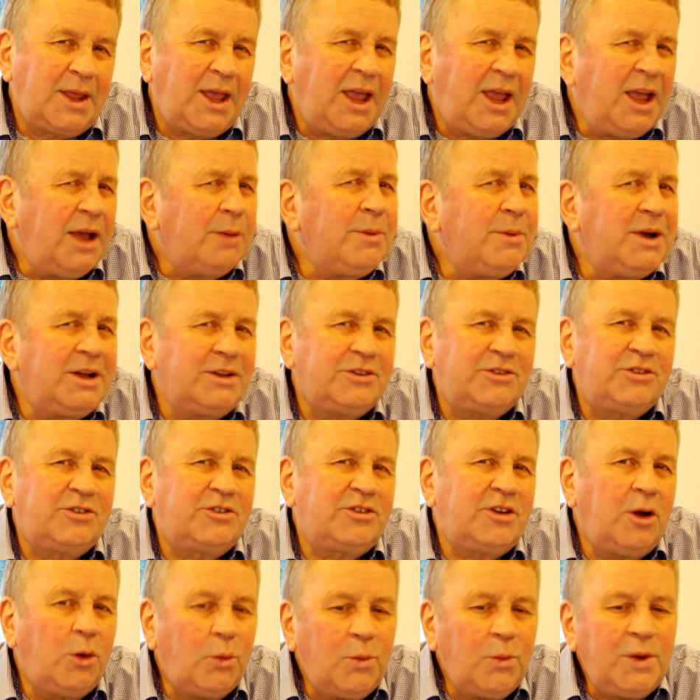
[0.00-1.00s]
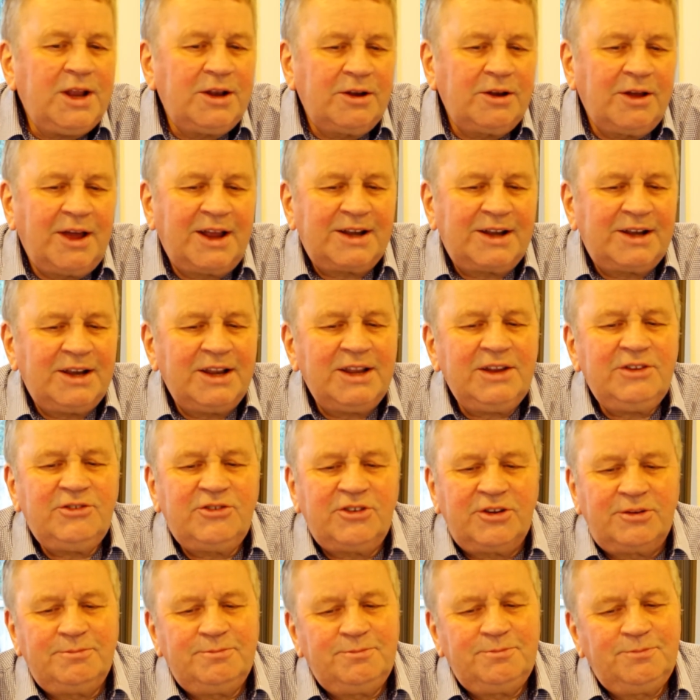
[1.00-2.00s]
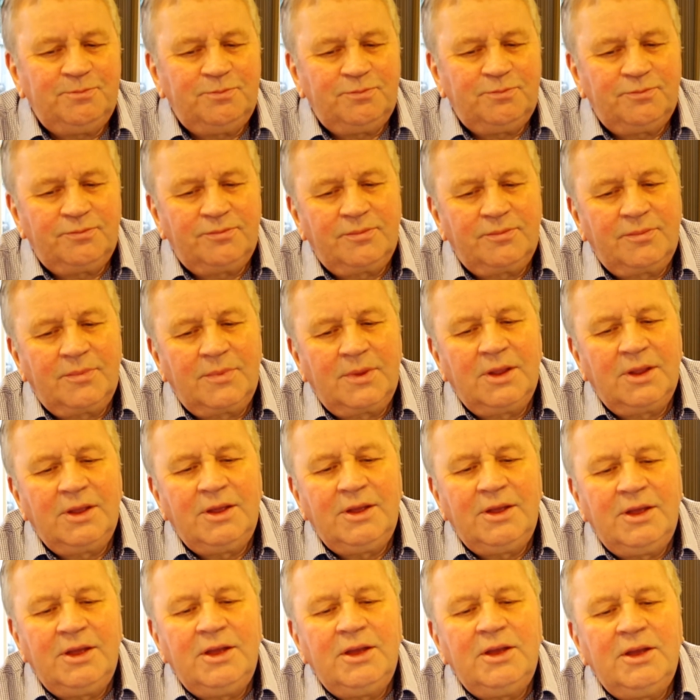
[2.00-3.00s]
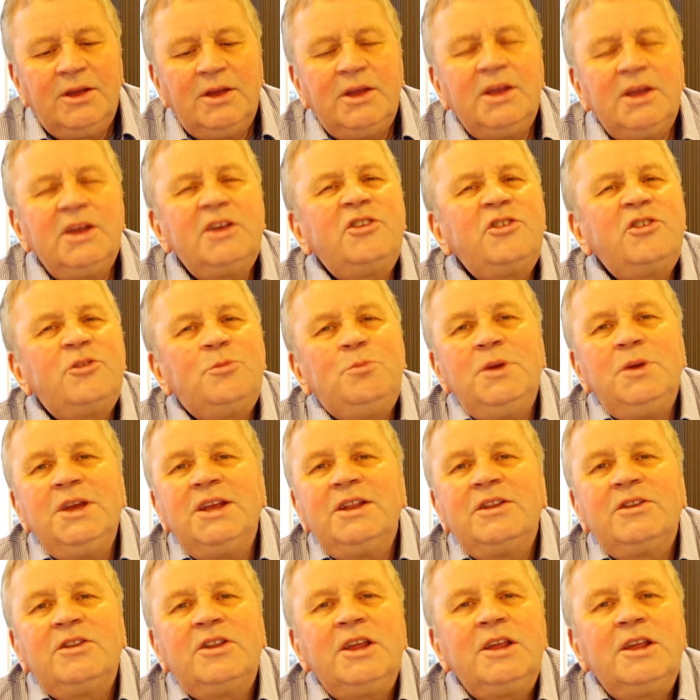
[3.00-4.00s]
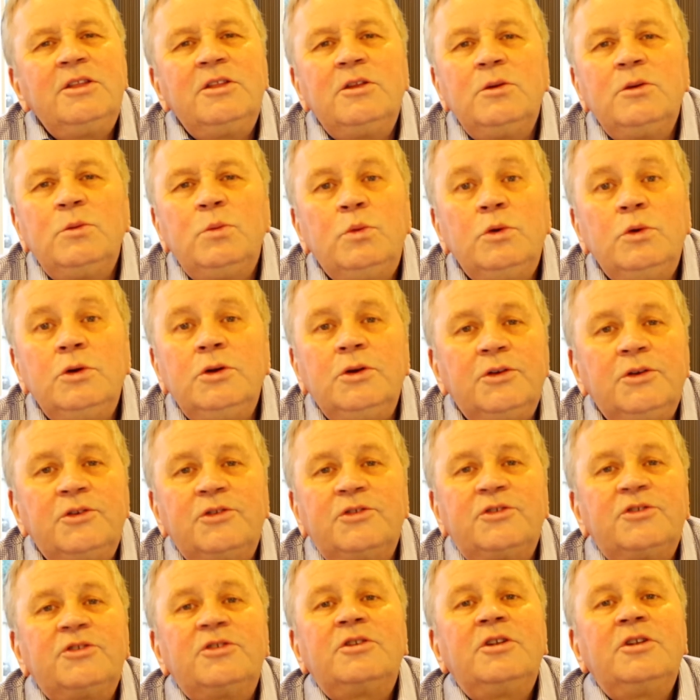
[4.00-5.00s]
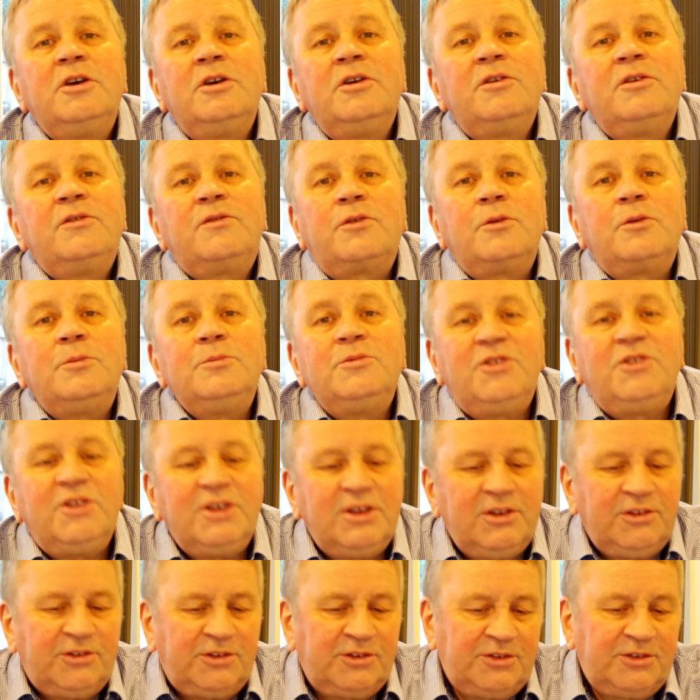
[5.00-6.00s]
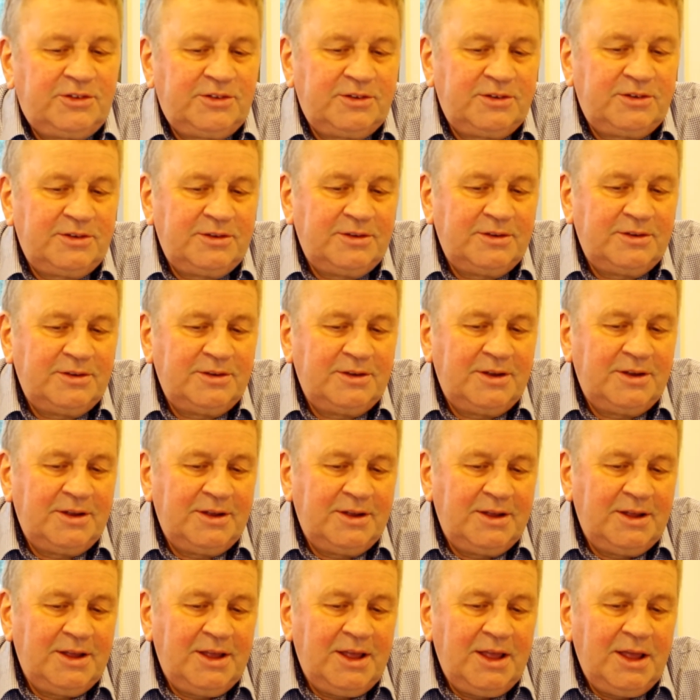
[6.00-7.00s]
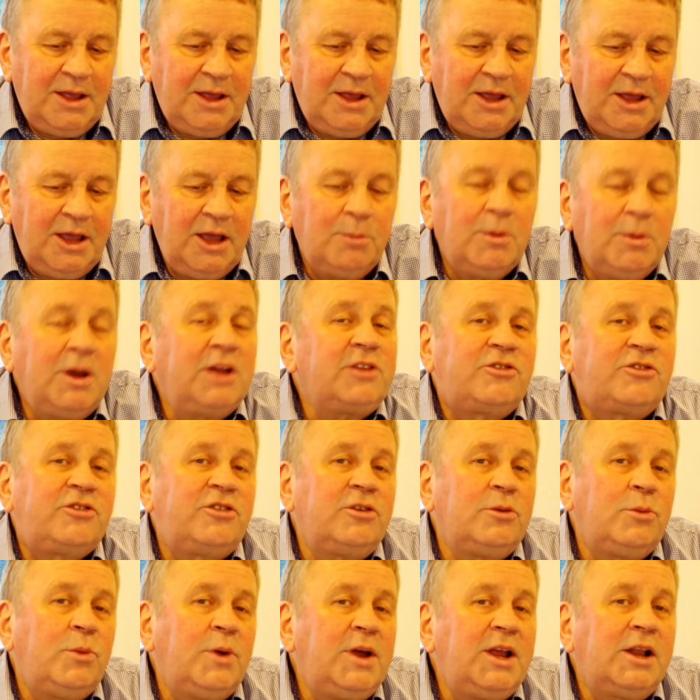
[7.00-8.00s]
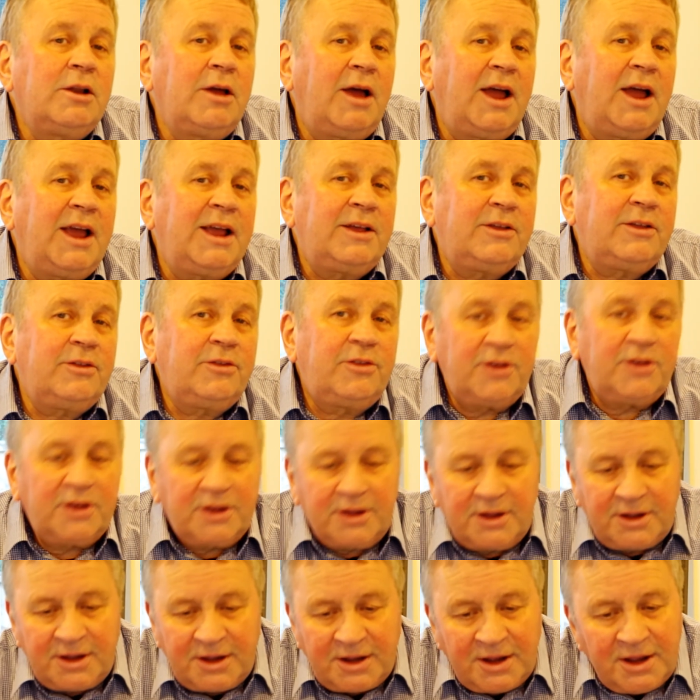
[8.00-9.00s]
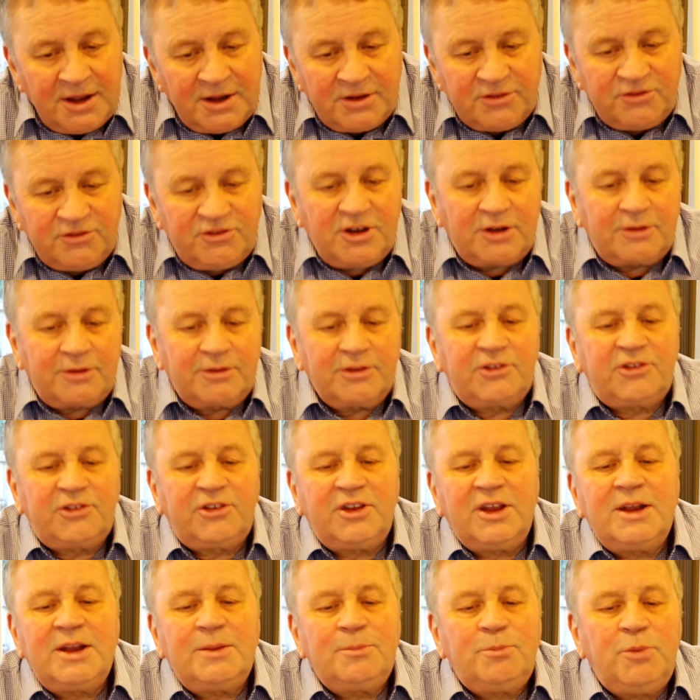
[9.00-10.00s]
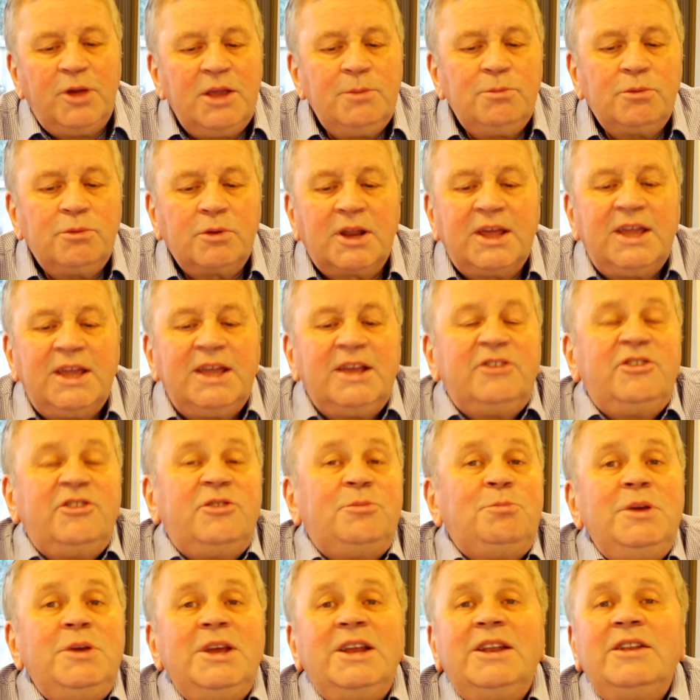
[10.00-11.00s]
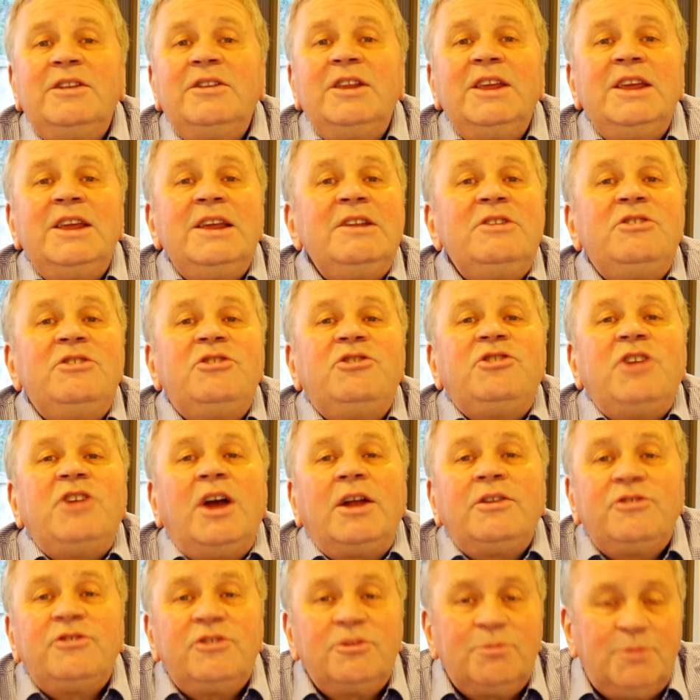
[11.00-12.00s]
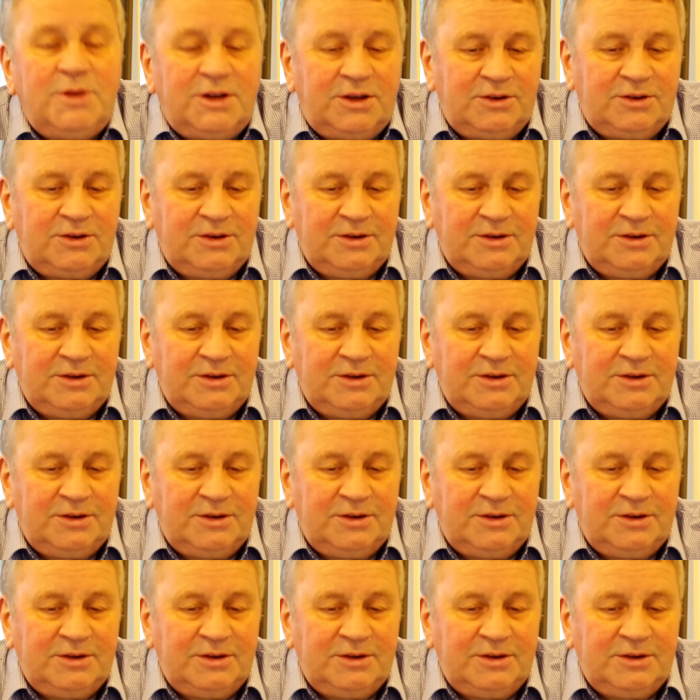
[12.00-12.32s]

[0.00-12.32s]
How much are we like Legion, expecting the worst from Jesus? How much are we like the Gerasenes people, expecting judgment,